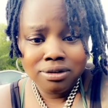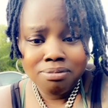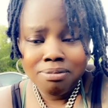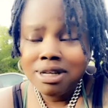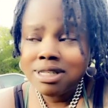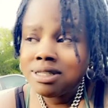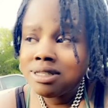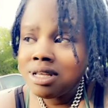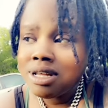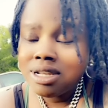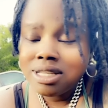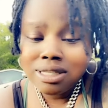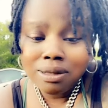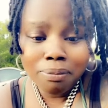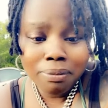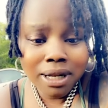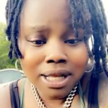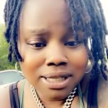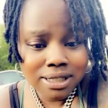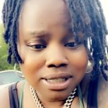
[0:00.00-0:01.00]
My son is a
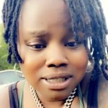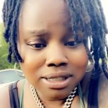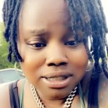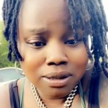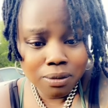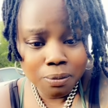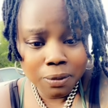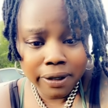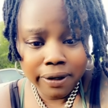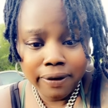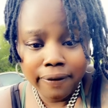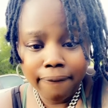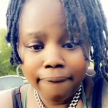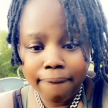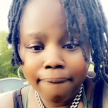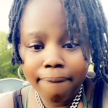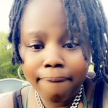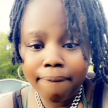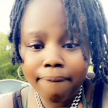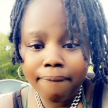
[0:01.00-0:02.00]
blessing to me.
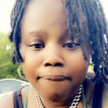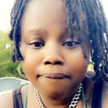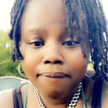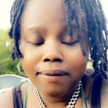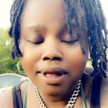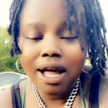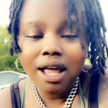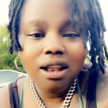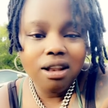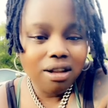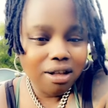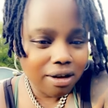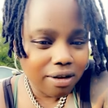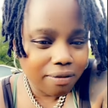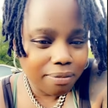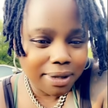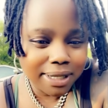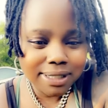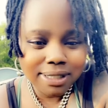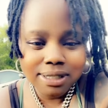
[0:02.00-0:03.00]
I
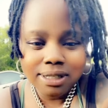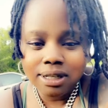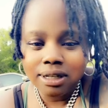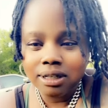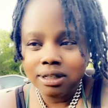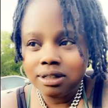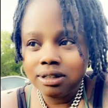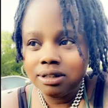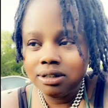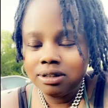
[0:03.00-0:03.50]
love my son.